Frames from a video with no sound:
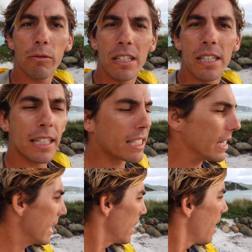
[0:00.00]

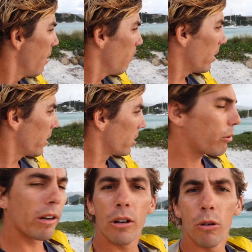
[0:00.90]
360 with a
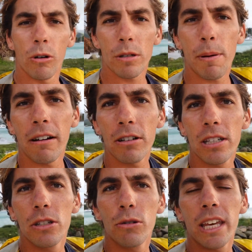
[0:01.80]
20 horsepower
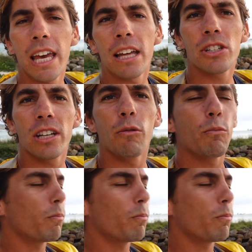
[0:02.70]
Suzuki engine. It